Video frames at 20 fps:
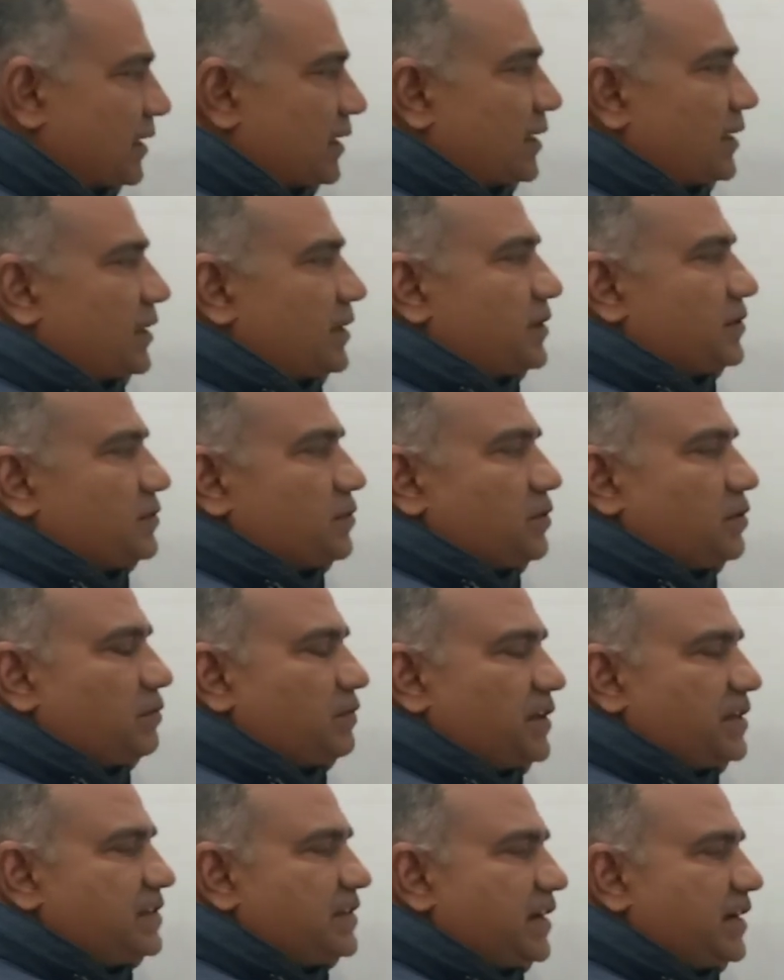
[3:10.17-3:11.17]
So
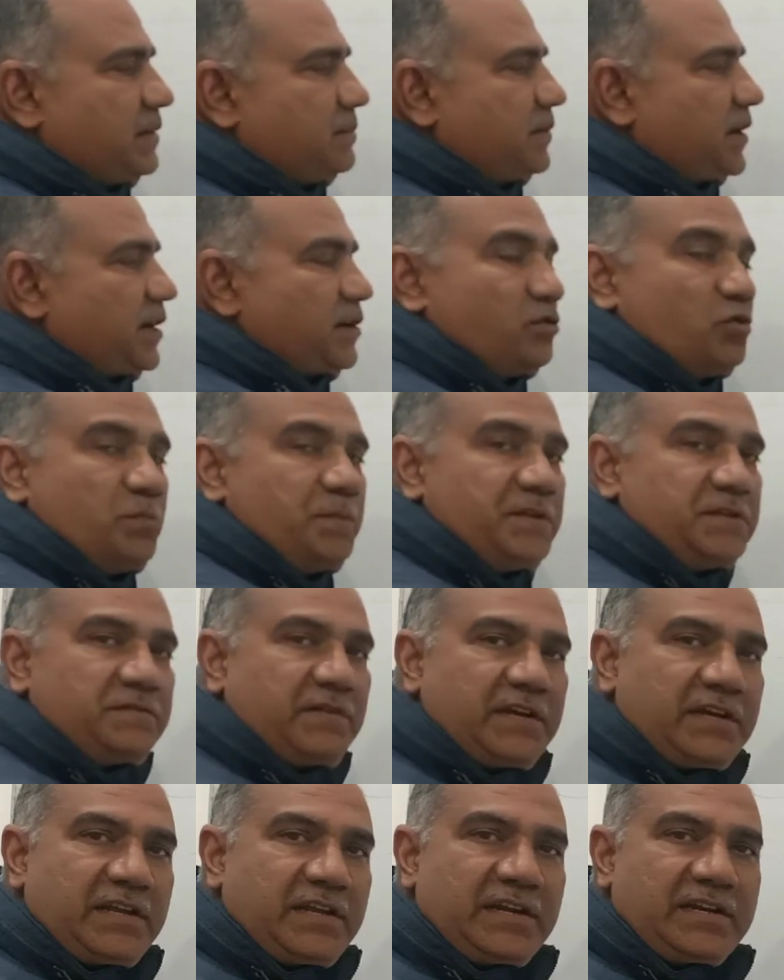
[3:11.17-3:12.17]
we said blood group is
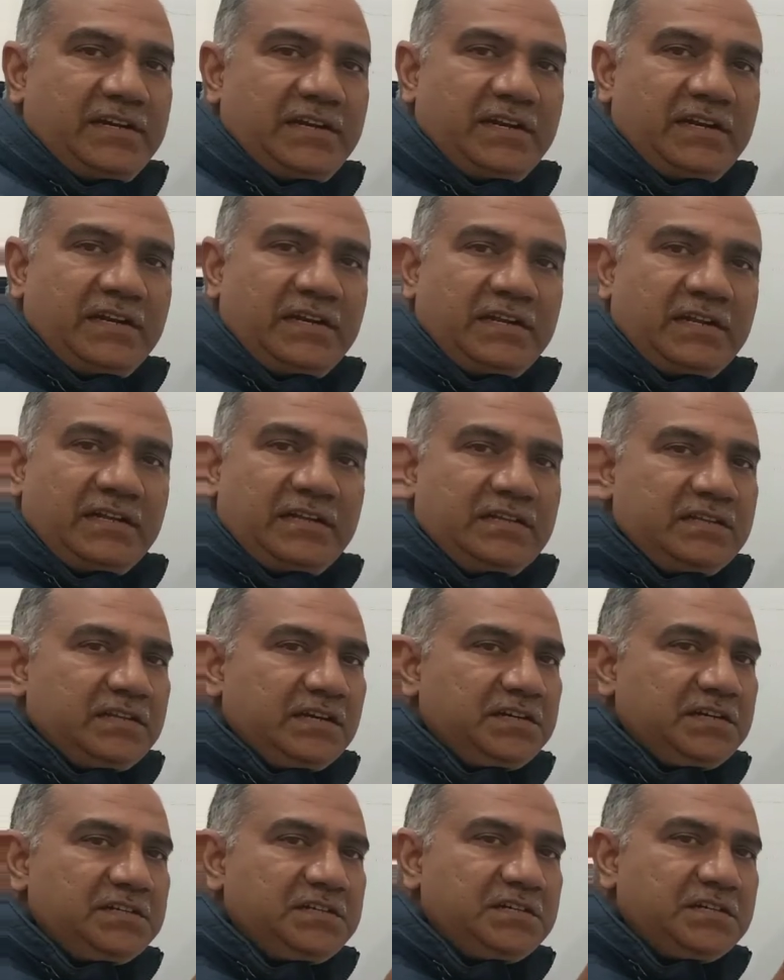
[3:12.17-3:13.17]
one character
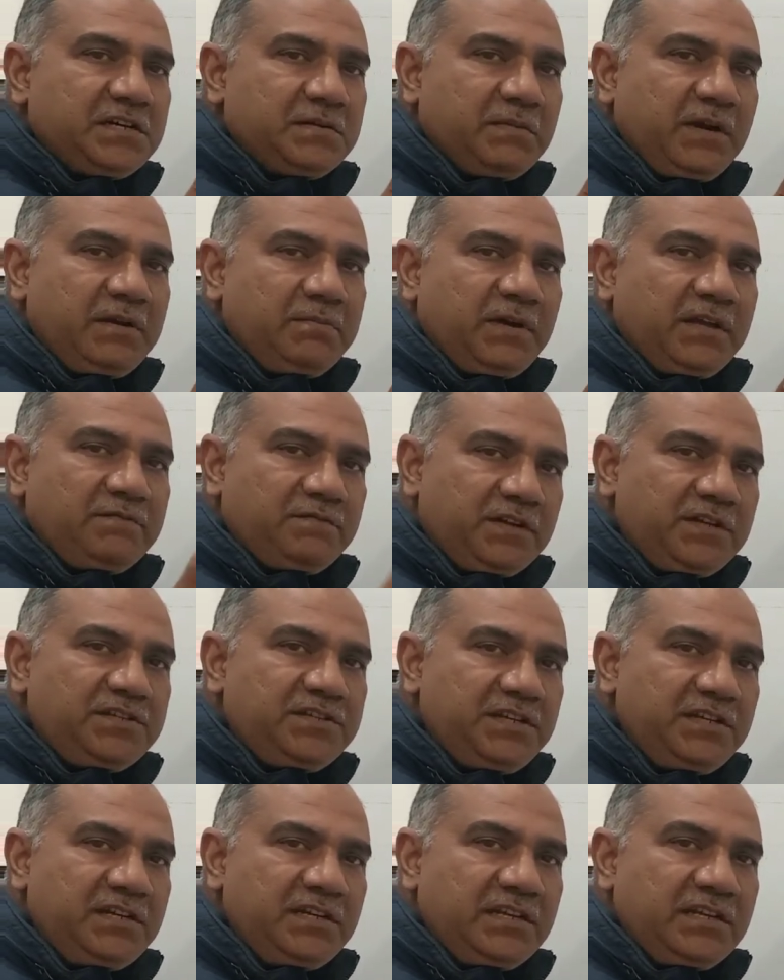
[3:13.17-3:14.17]
that is determined by one
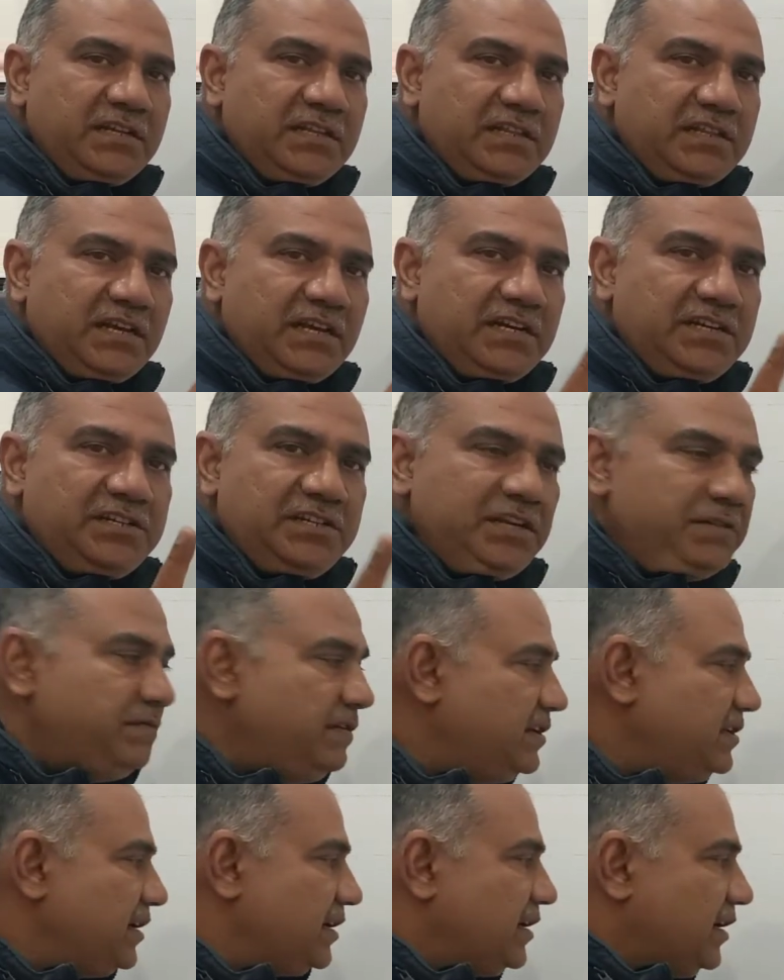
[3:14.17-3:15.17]
gene. That gene
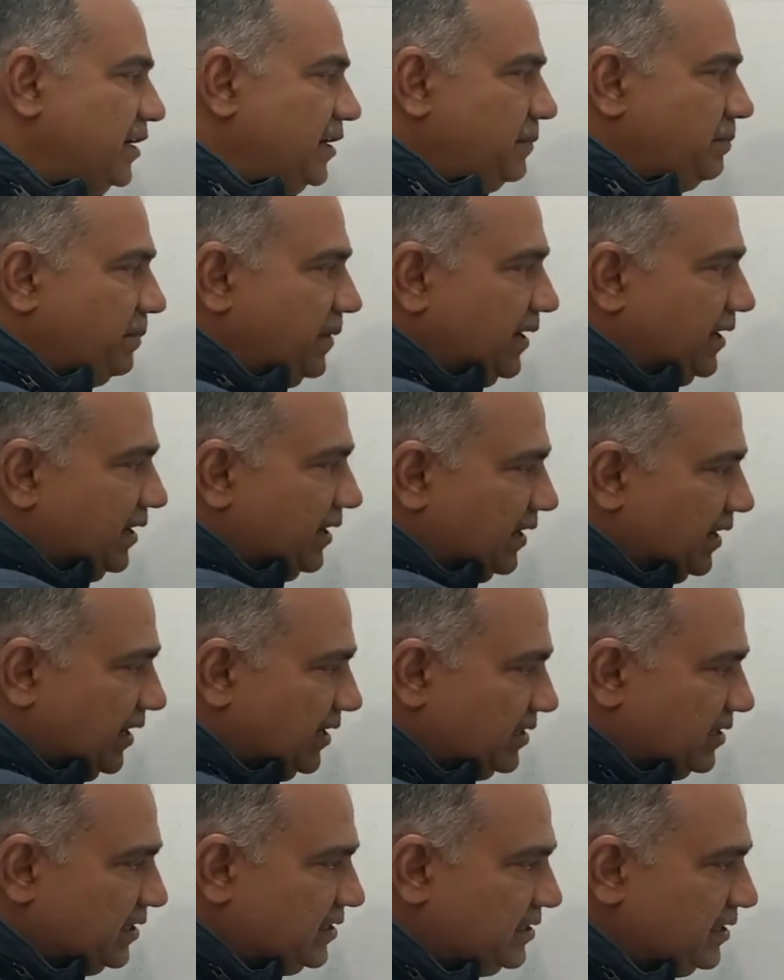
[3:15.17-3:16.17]
will occur in pair like
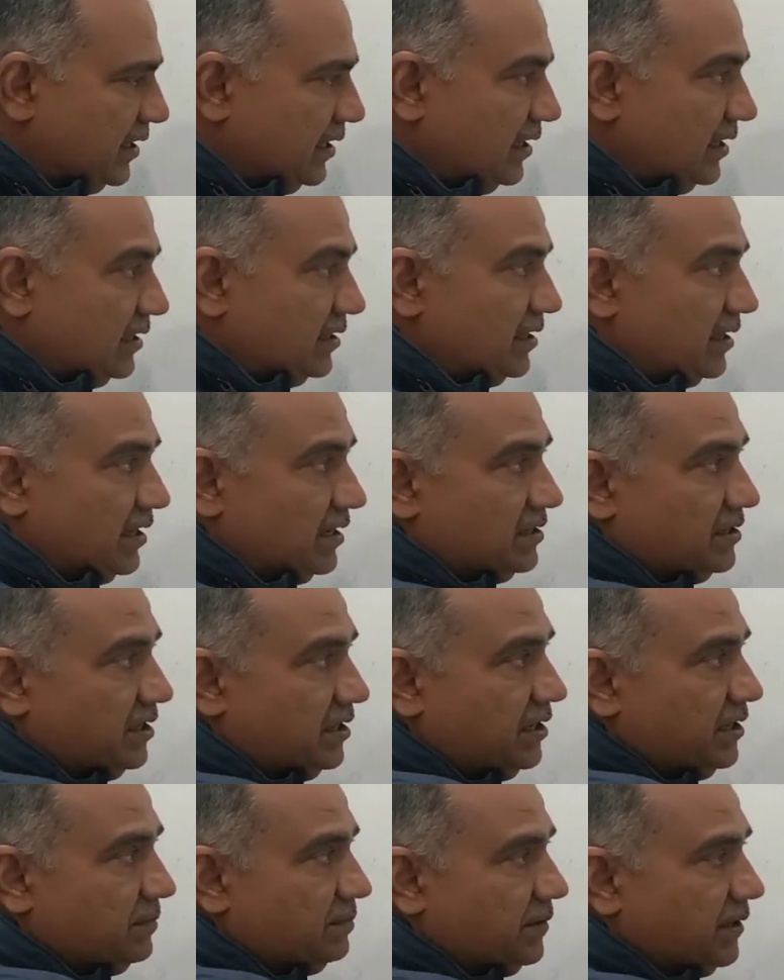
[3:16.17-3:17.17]
this. There are 3
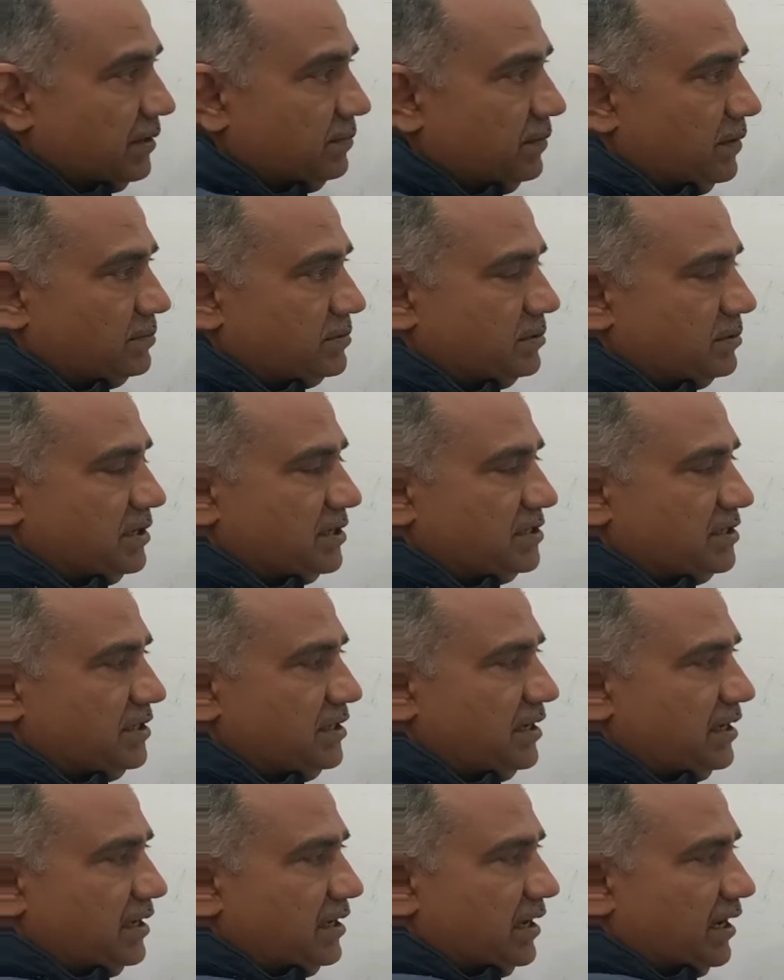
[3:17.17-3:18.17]
different forms of the
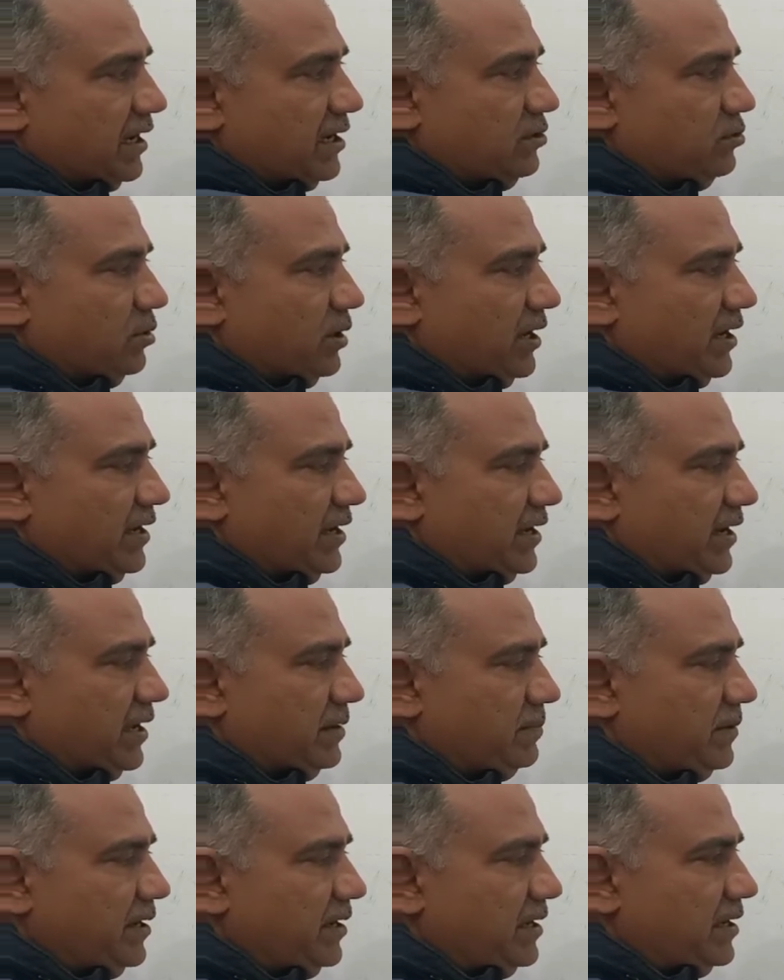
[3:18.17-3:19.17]
gene: IO, IA,
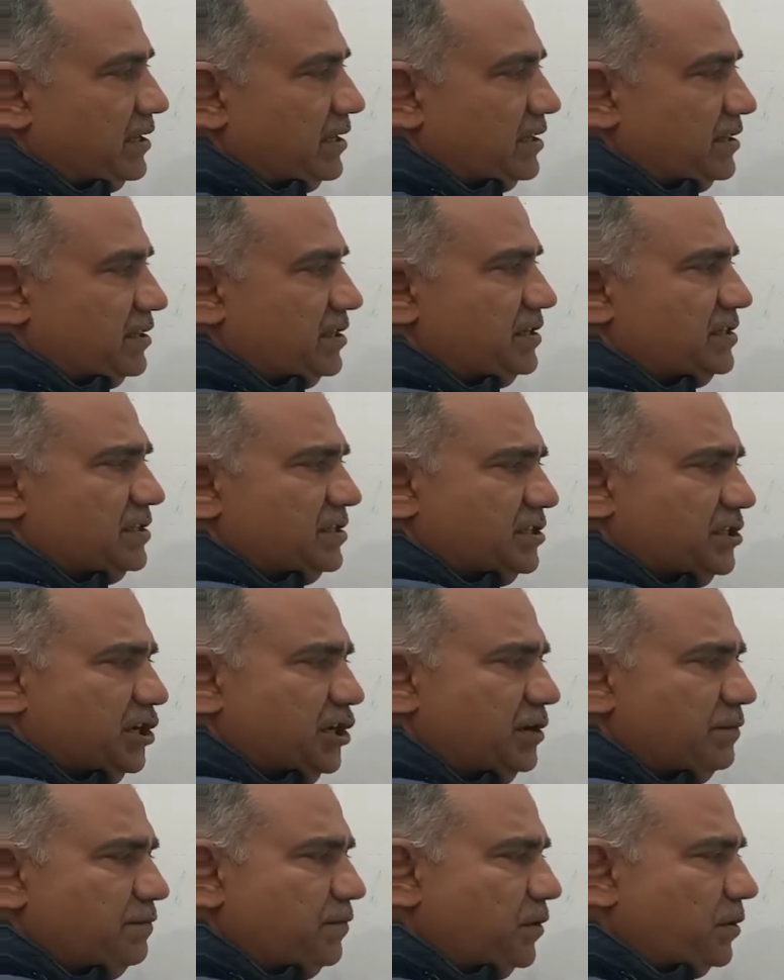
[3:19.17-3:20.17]
IB. These
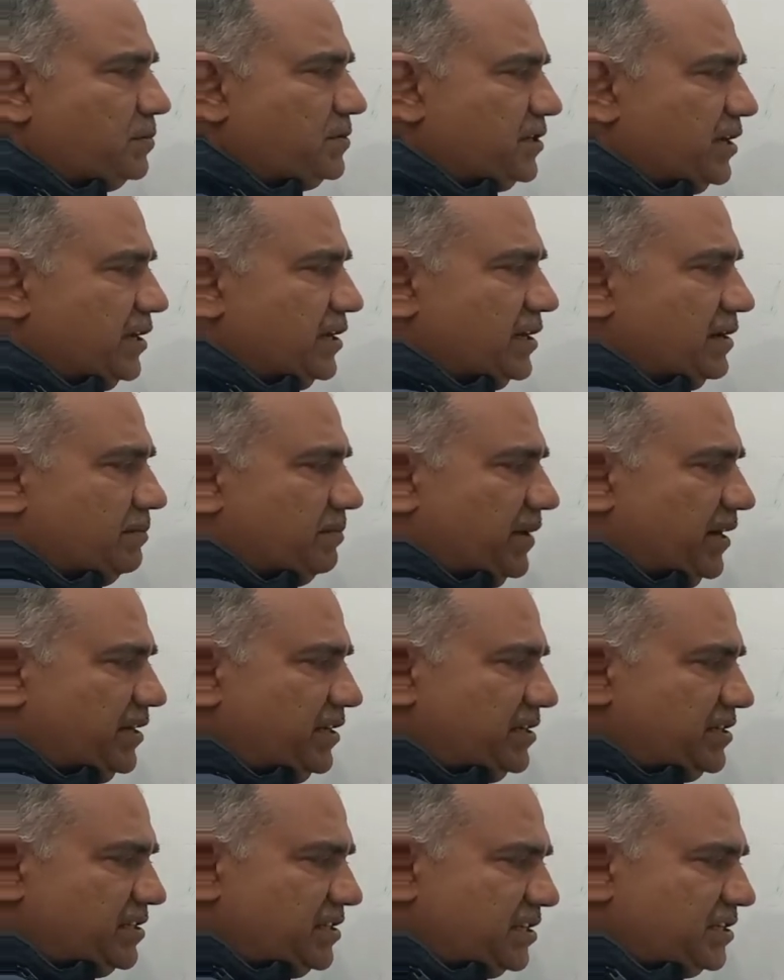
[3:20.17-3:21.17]
3 forms can combine
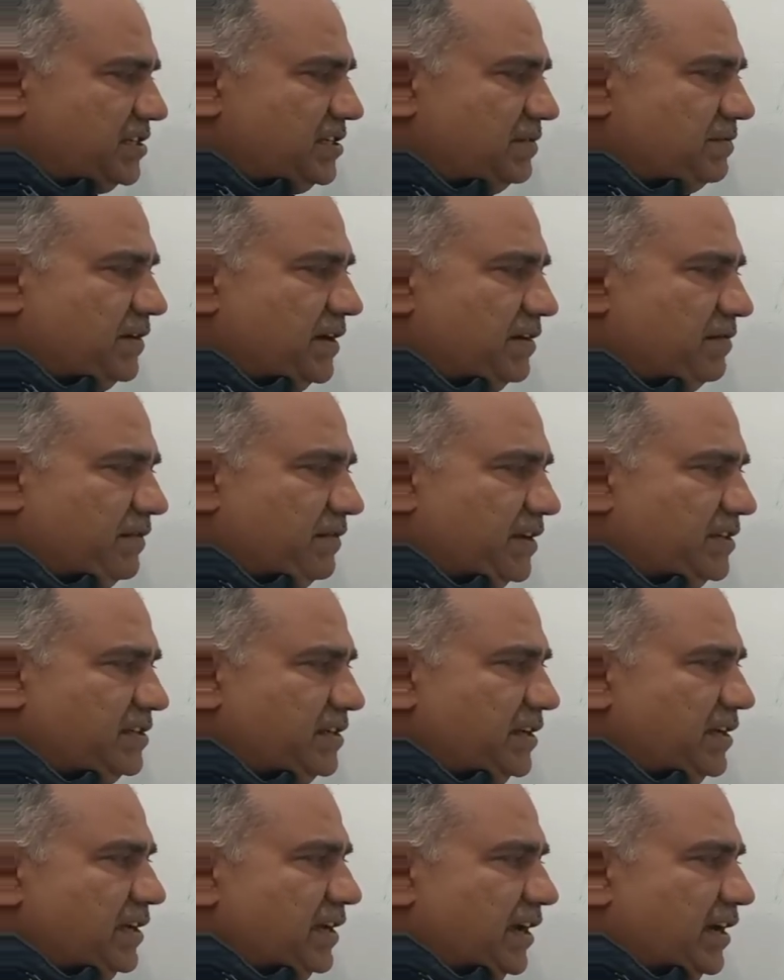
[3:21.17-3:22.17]
in 6 different ways,
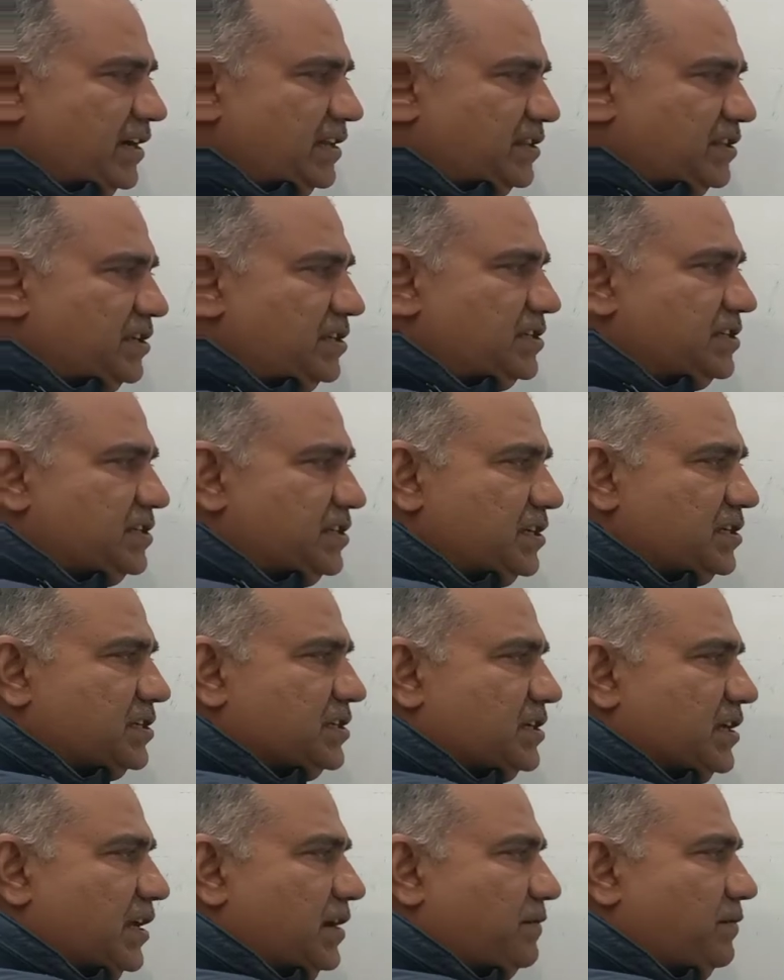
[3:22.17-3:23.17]
and these 6
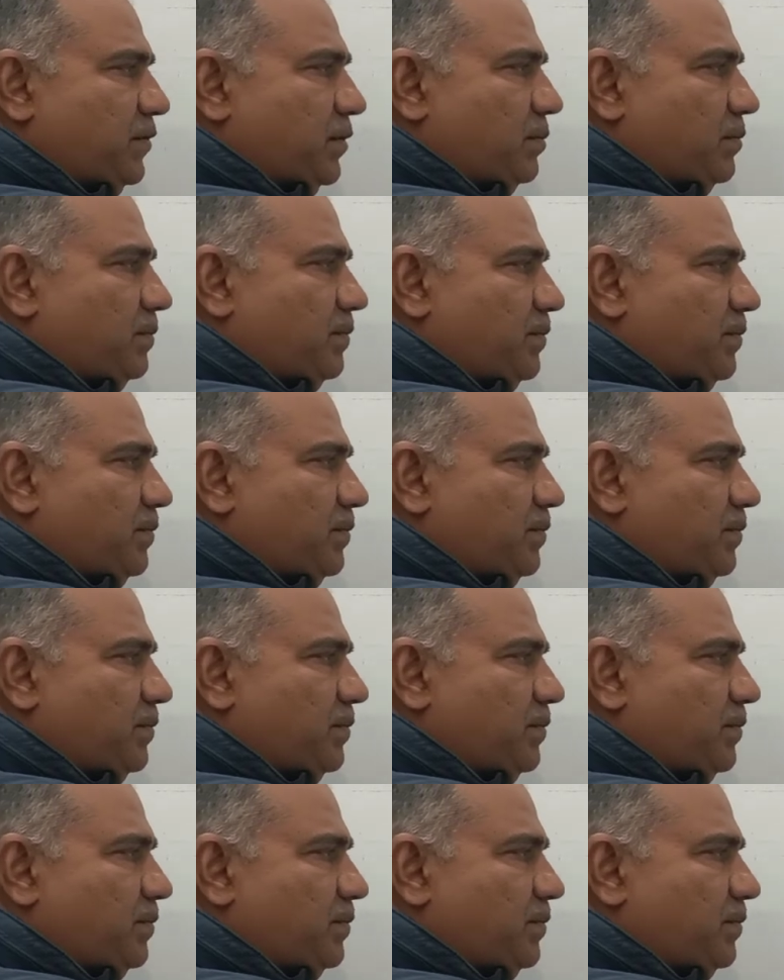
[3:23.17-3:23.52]
can form.